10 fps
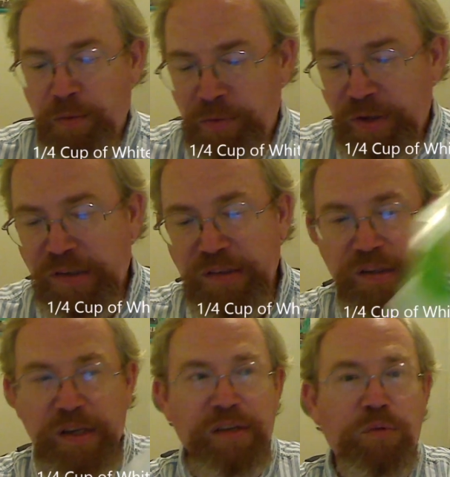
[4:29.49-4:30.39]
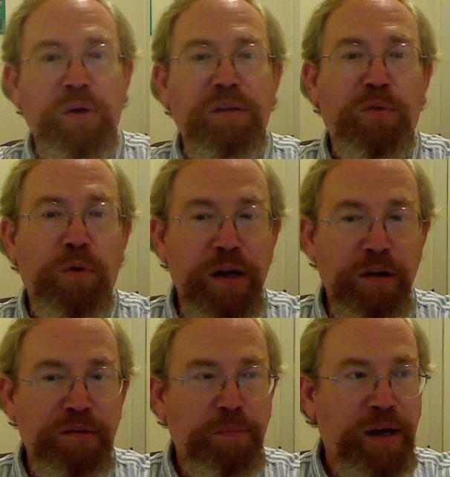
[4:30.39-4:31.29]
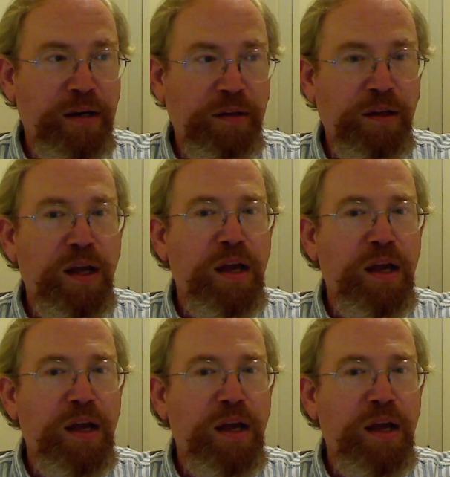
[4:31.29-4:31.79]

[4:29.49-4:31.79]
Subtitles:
this is a 24-ounce bottle.